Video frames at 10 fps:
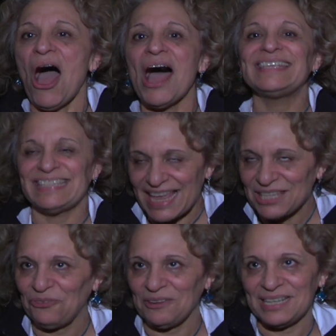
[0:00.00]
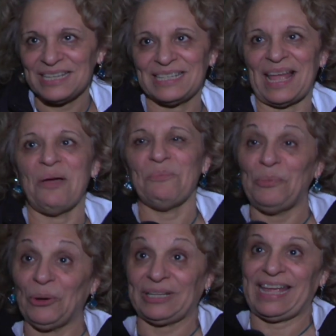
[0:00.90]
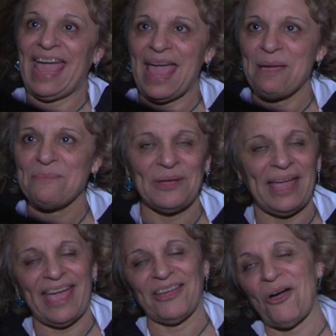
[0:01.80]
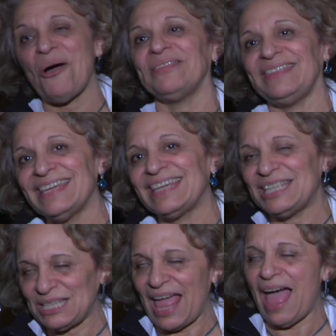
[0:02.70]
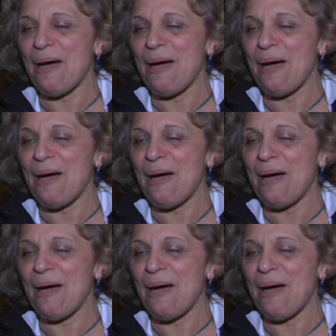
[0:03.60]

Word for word: I just finished boot camp, and I think it's